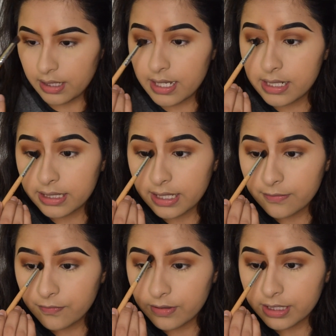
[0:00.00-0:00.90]
And again,
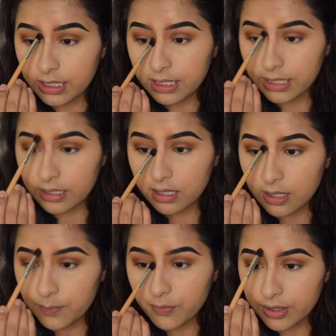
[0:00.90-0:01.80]
flicking it
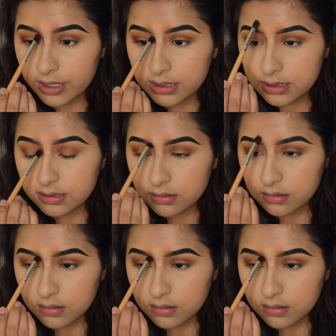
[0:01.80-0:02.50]
upwards.